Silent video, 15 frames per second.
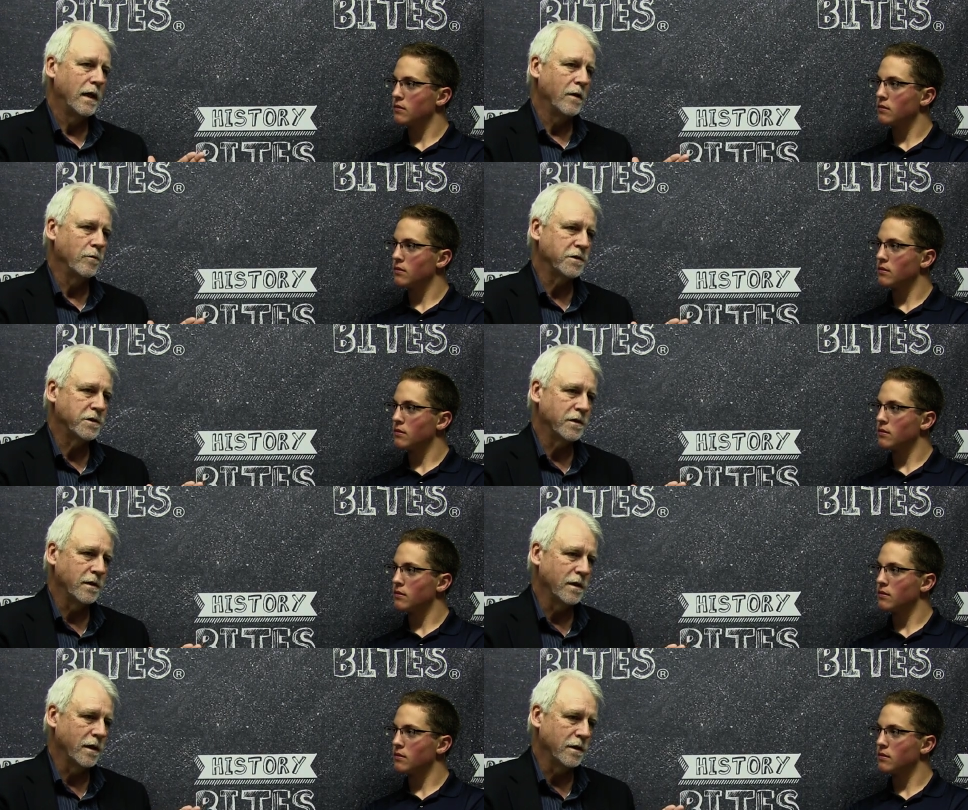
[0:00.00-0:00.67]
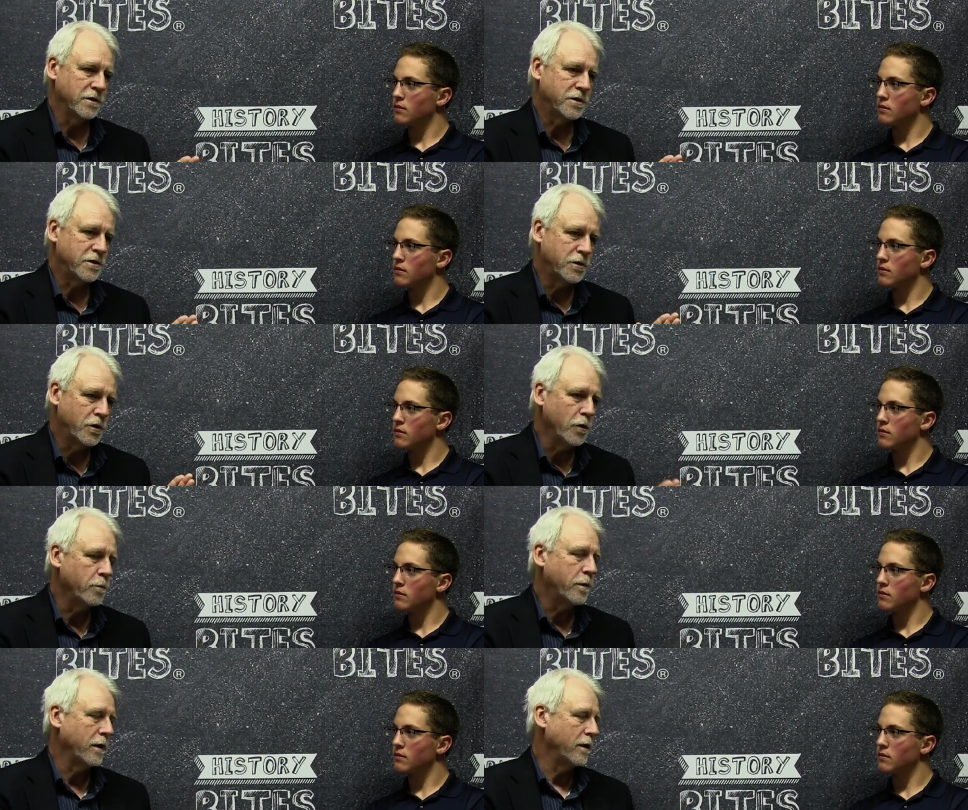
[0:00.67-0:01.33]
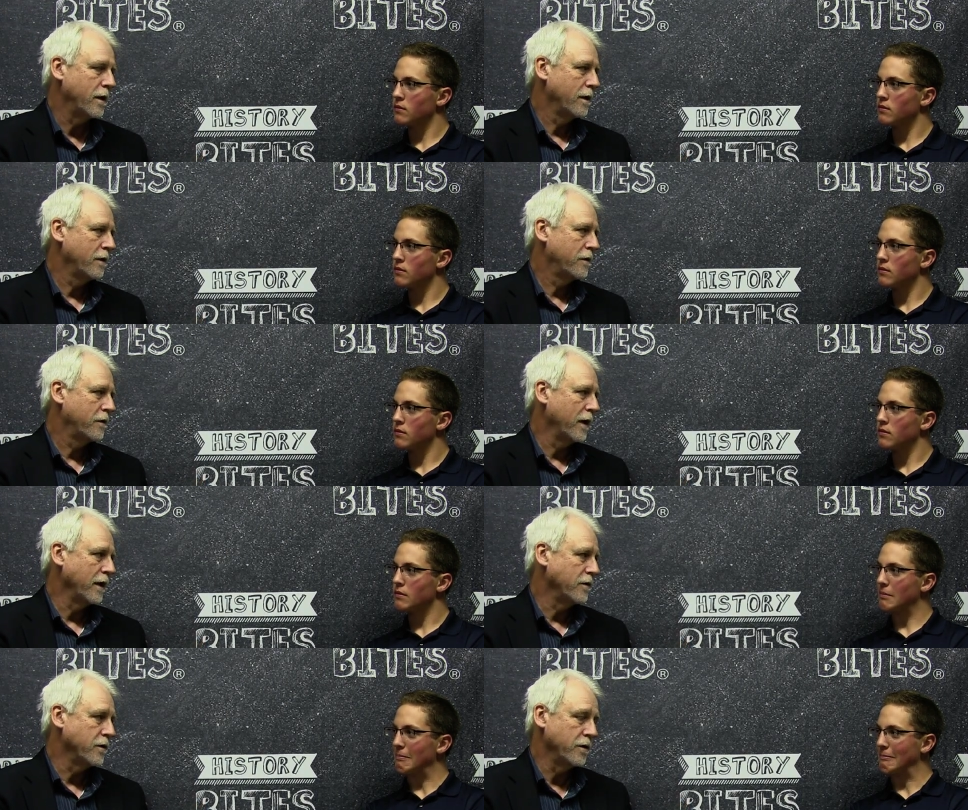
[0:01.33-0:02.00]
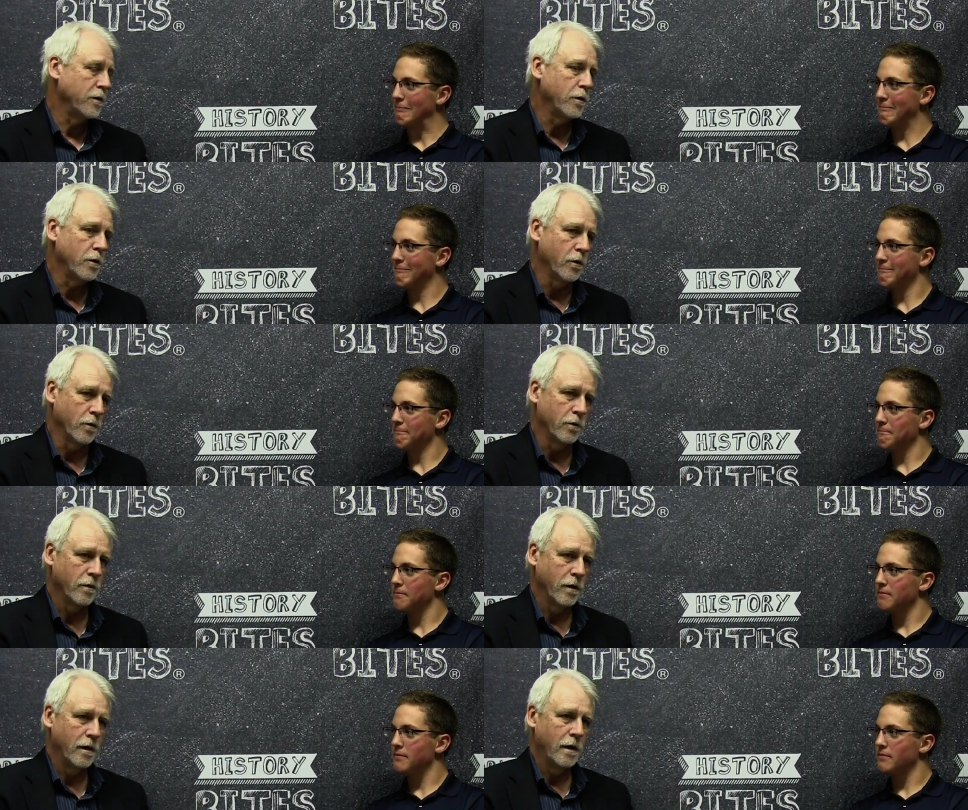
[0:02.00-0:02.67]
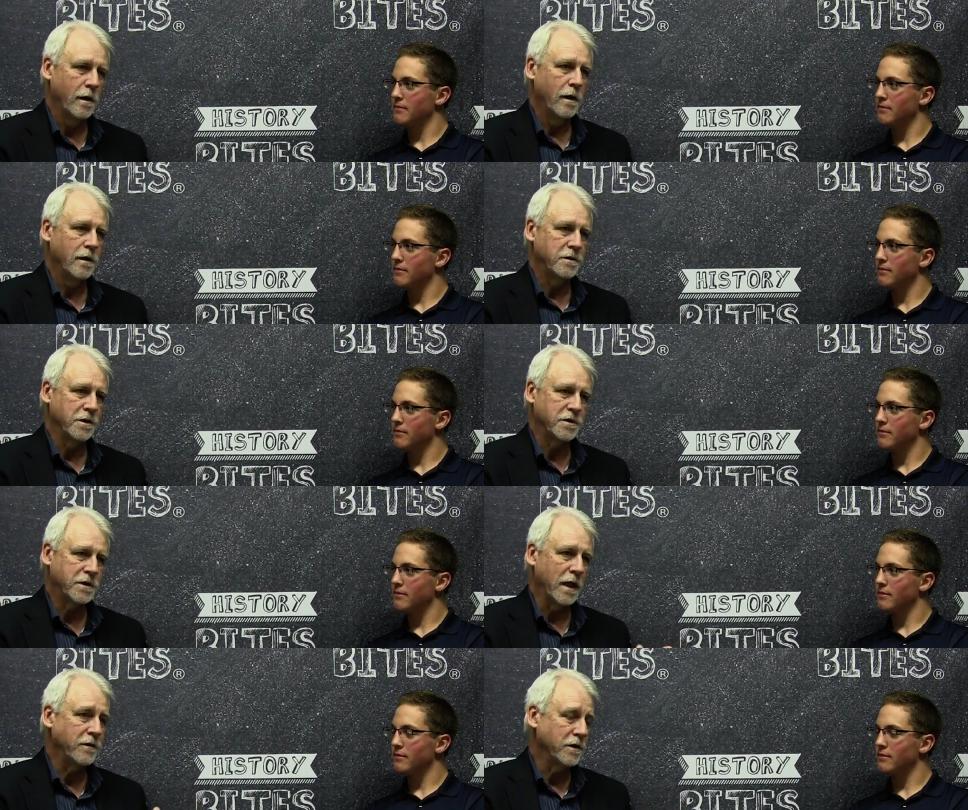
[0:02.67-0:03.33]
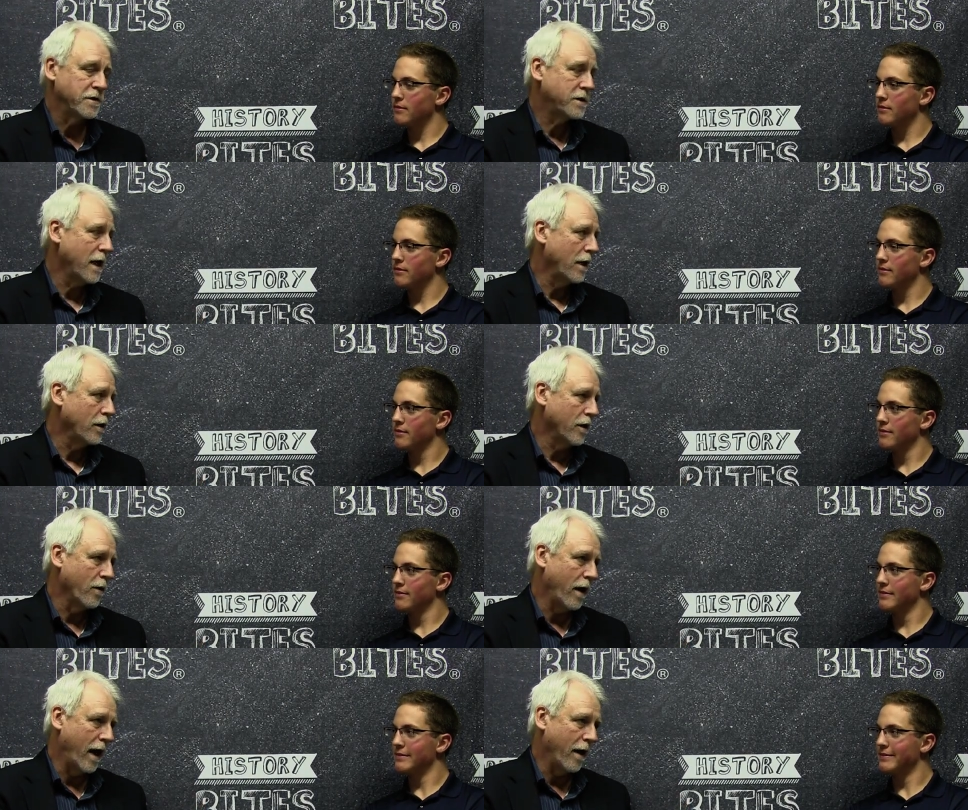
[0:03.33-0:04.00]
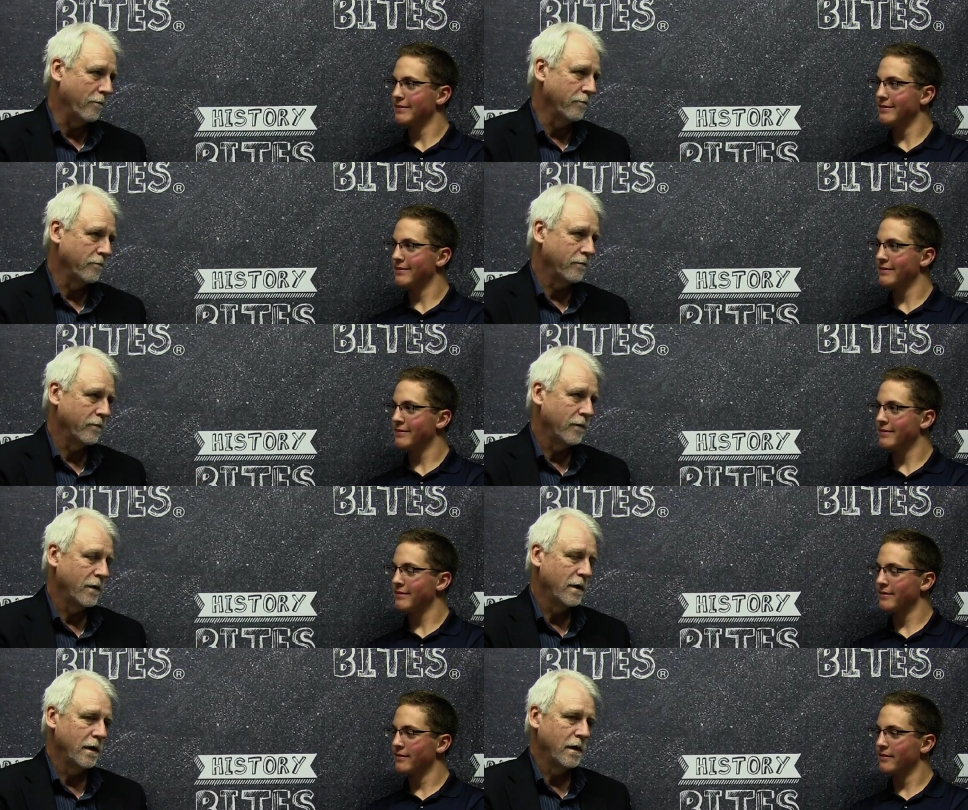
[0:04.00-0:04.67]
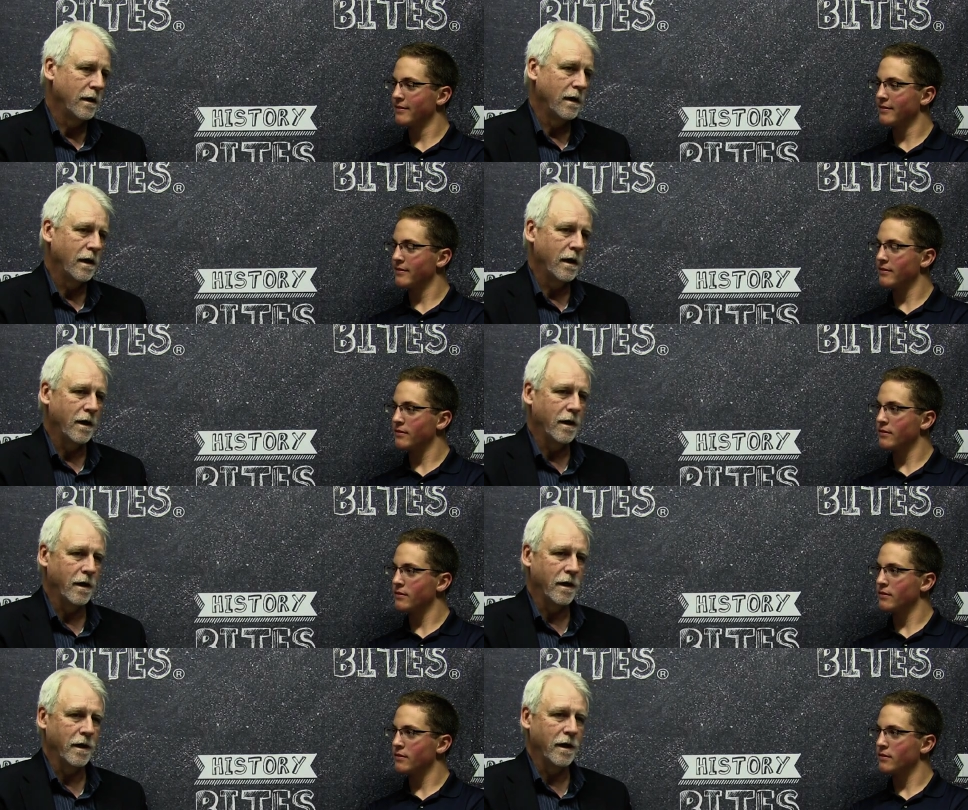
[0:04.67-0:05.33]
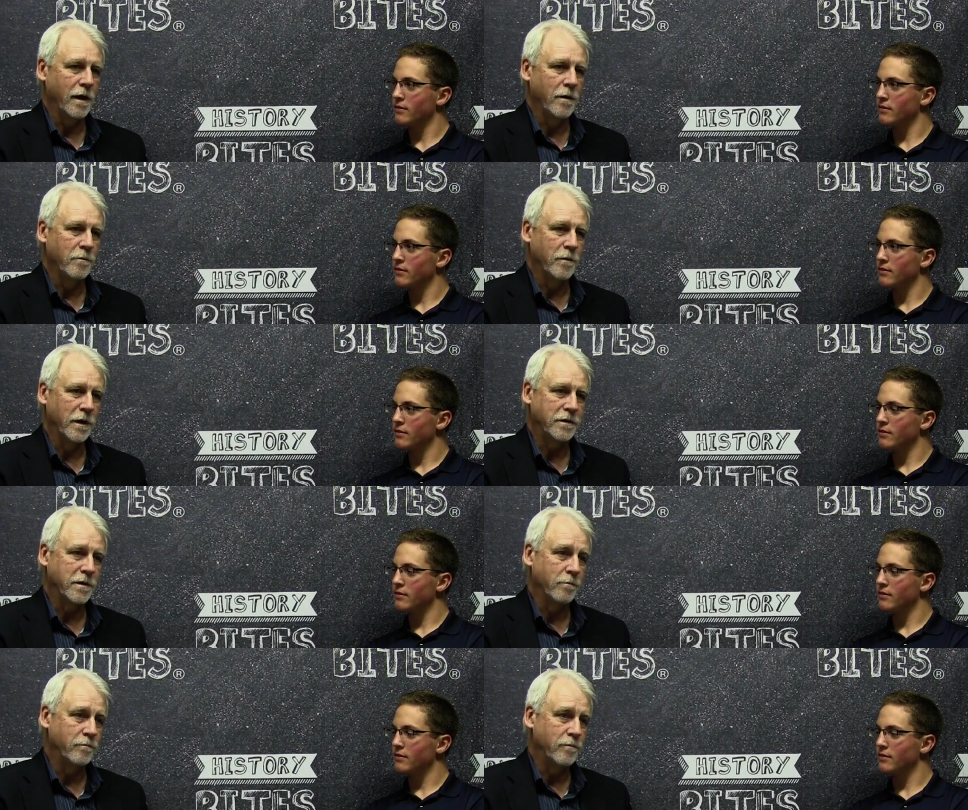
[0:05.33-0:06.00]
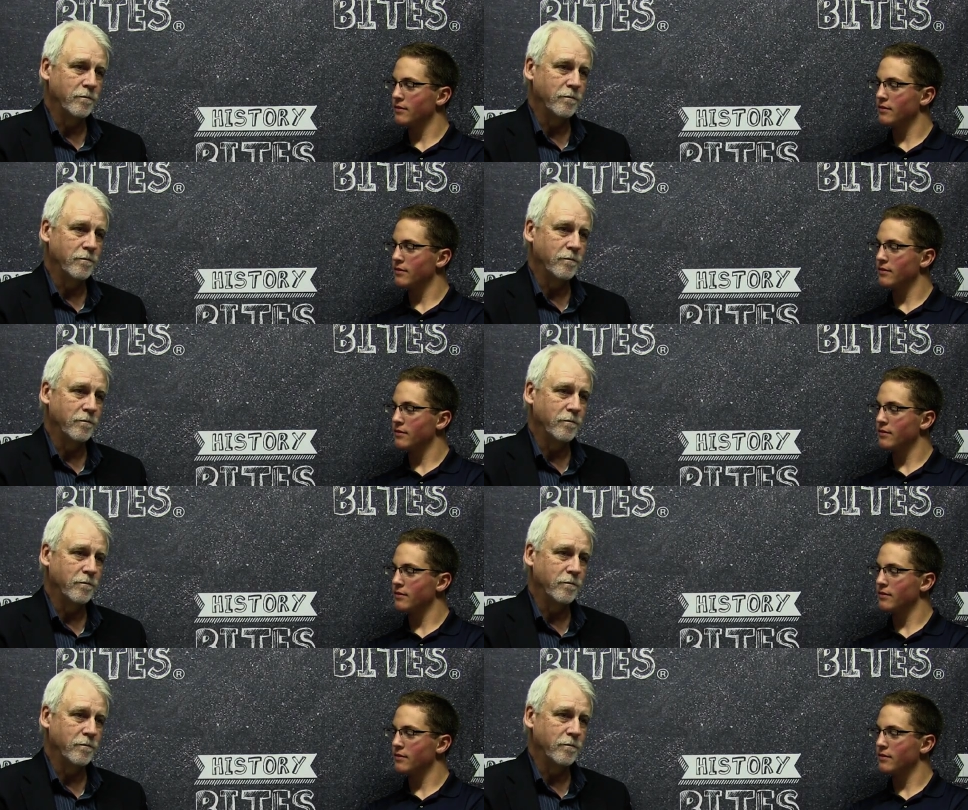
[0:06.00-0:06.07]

Speaker 1: it was a stupid thing to do, to send this telegram, uh, but the